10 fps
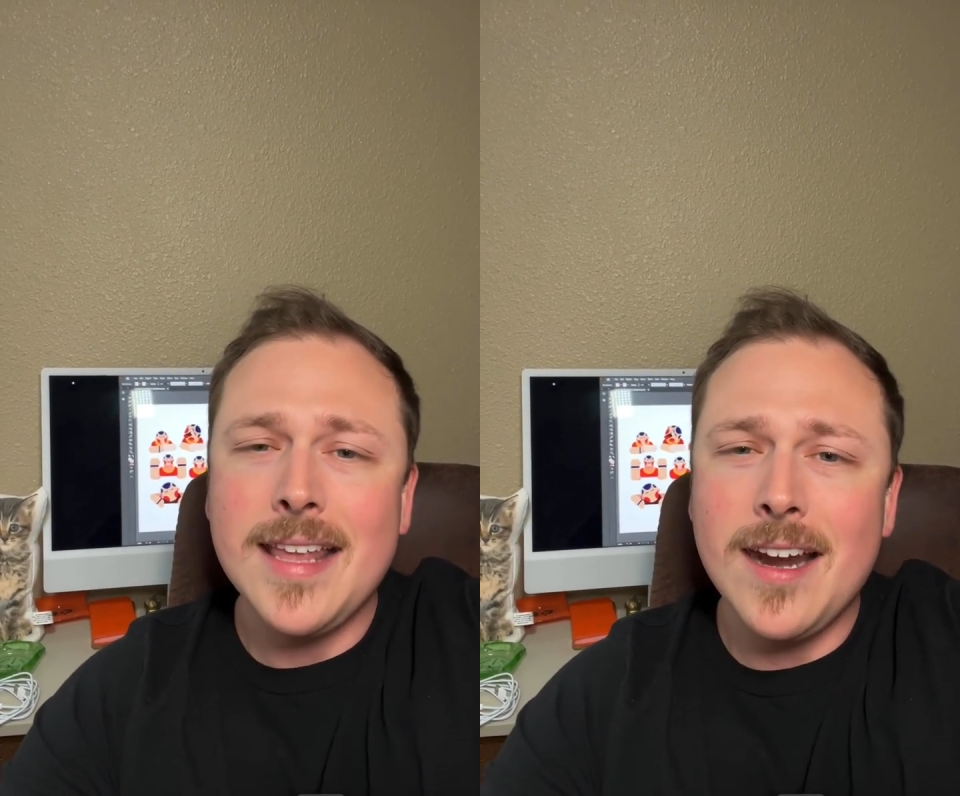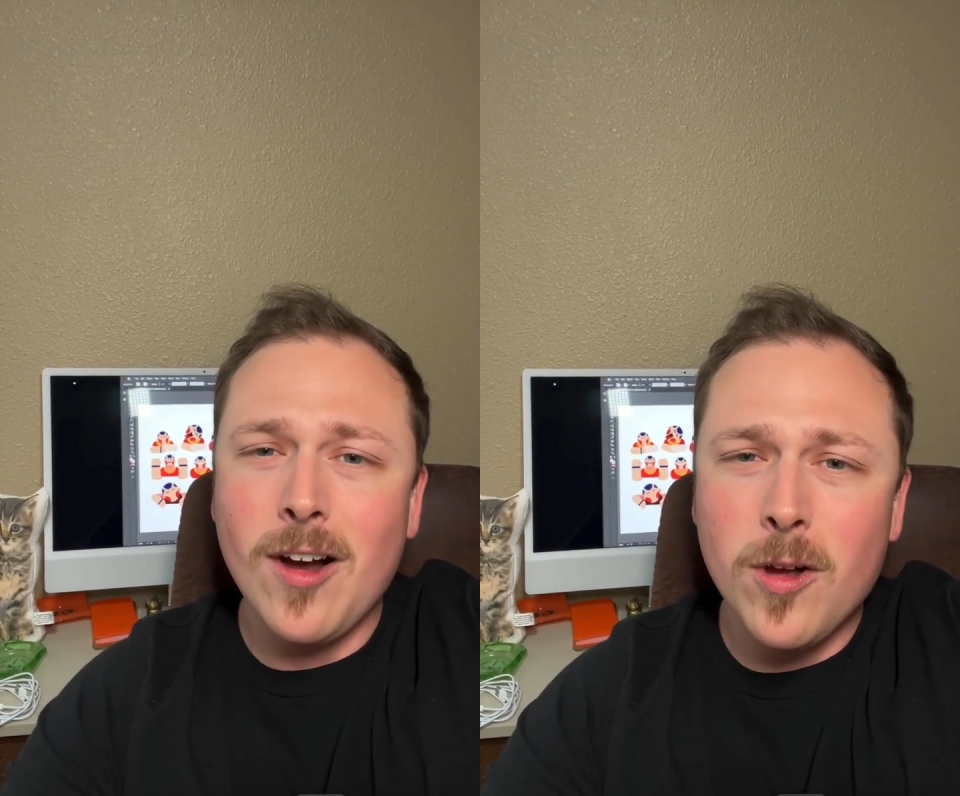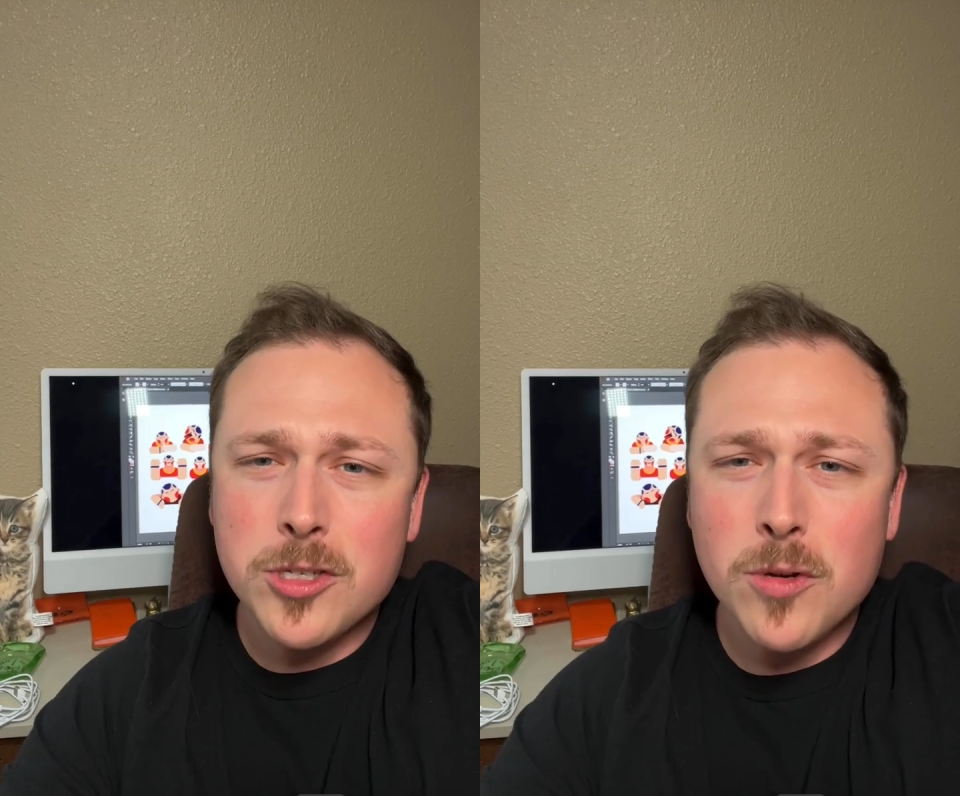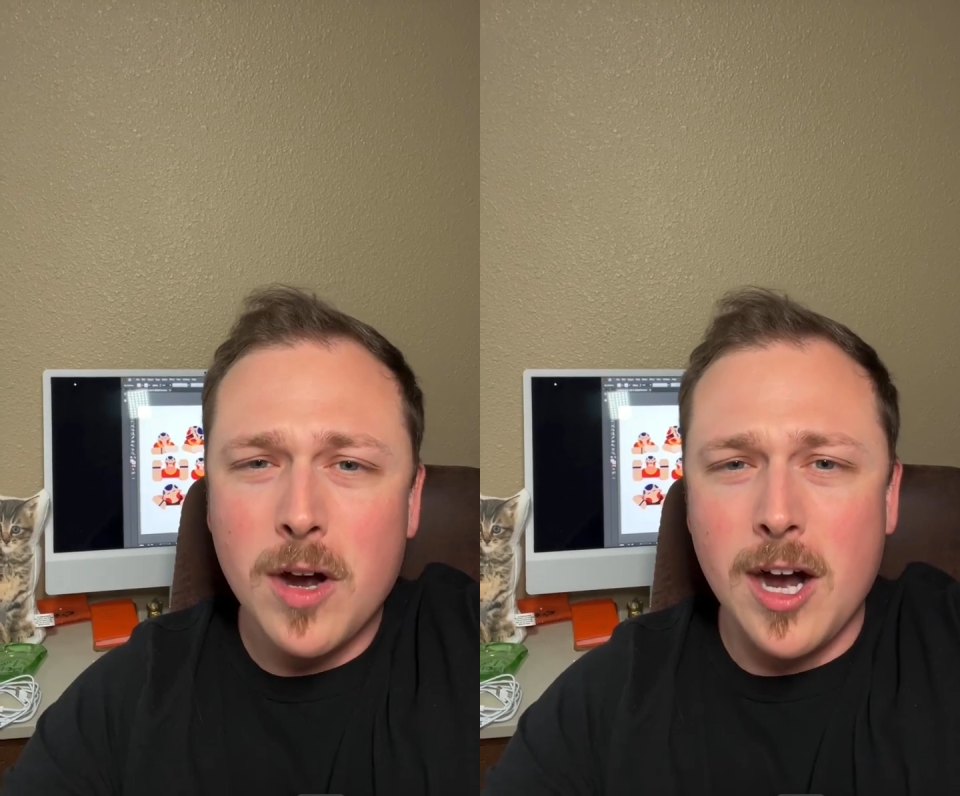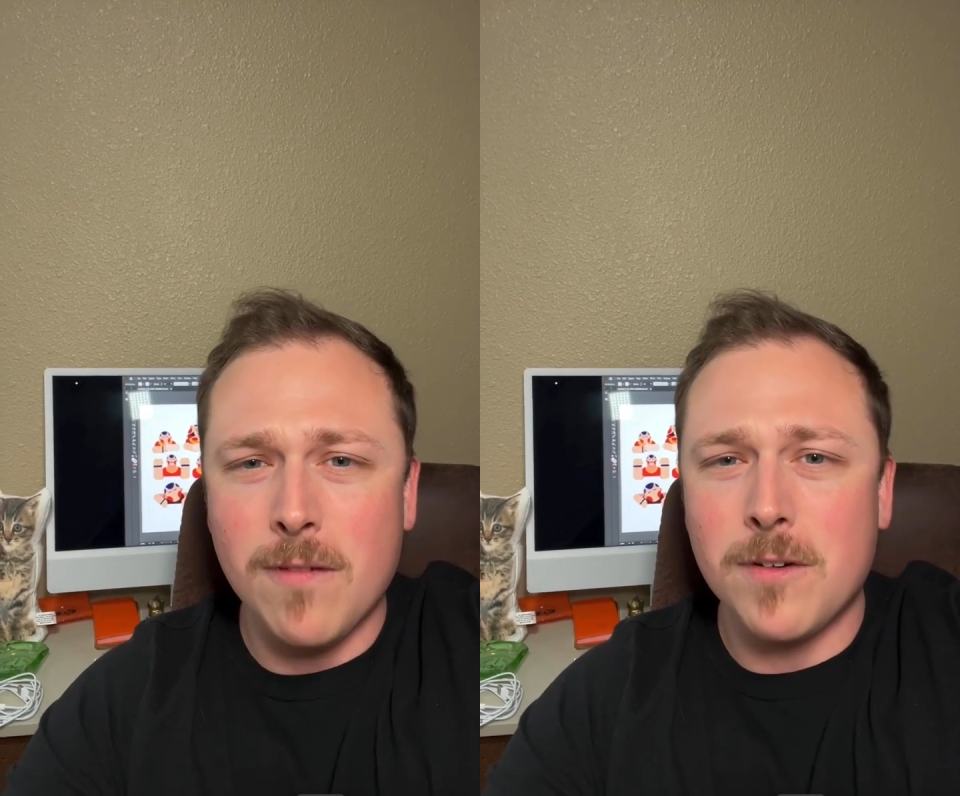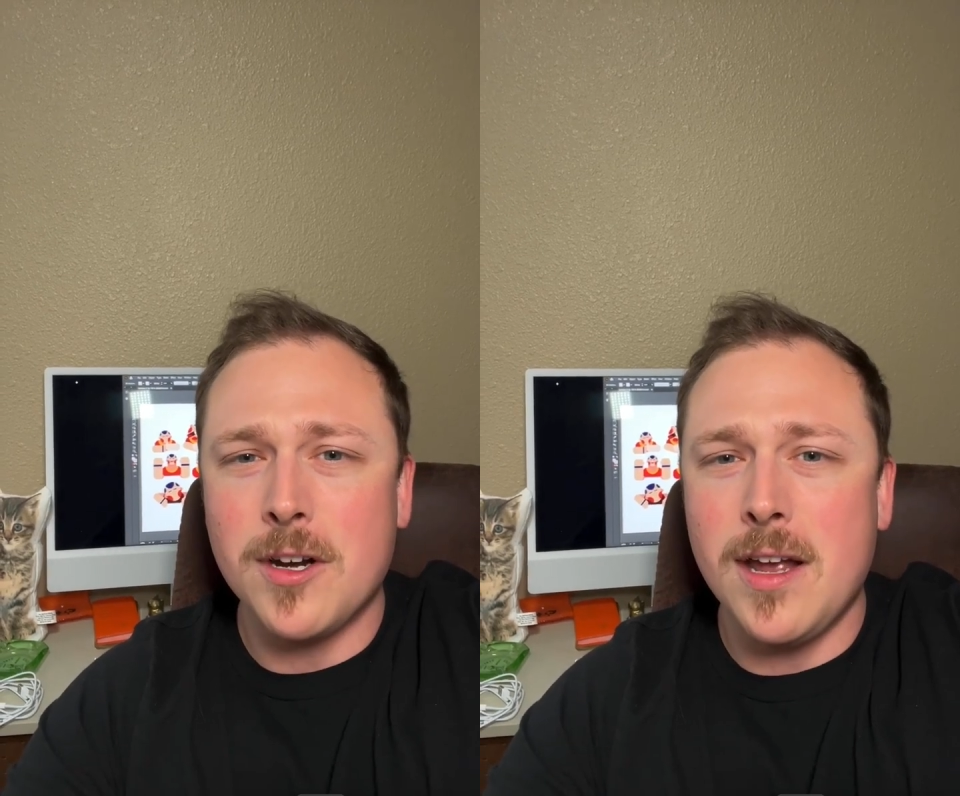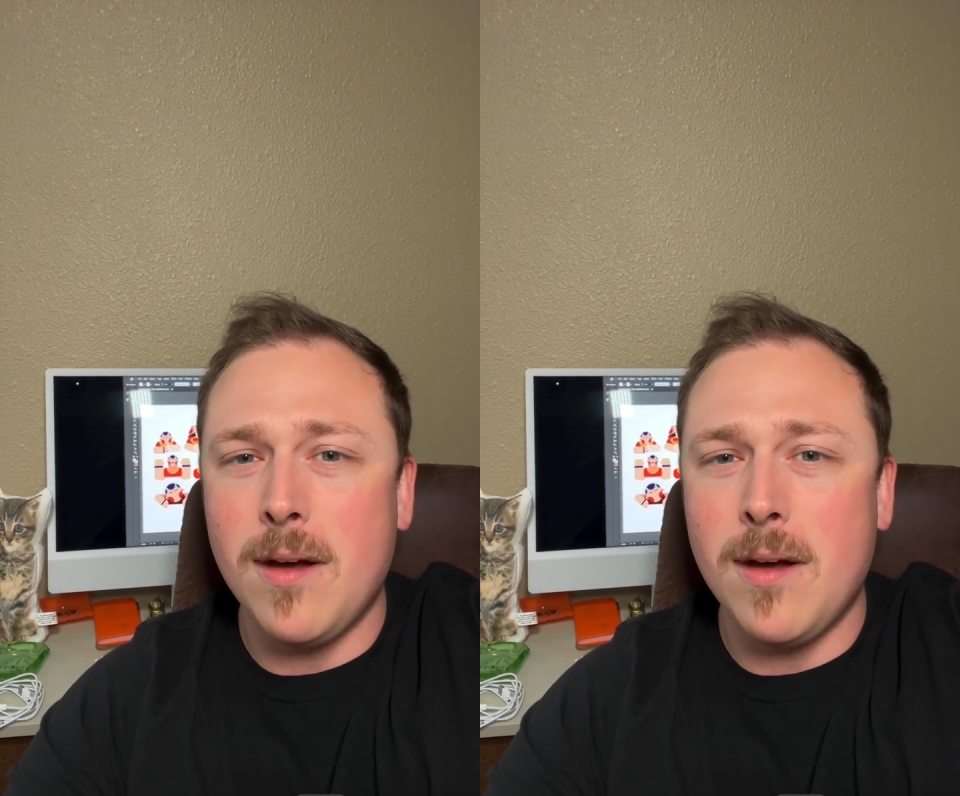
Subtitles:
that also offered